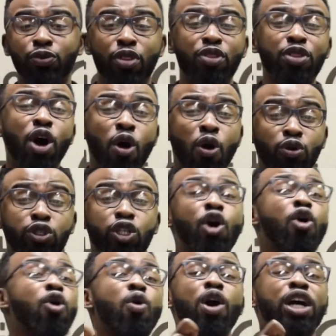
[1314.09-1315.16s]
with those
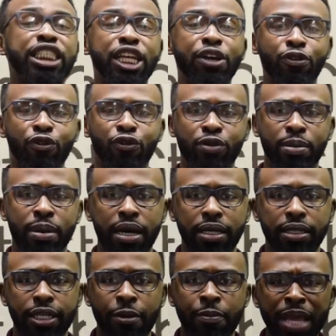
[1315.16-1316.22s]
who are different from
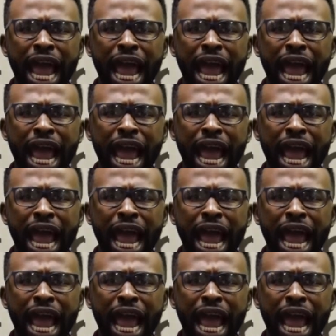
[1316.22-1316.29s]
us.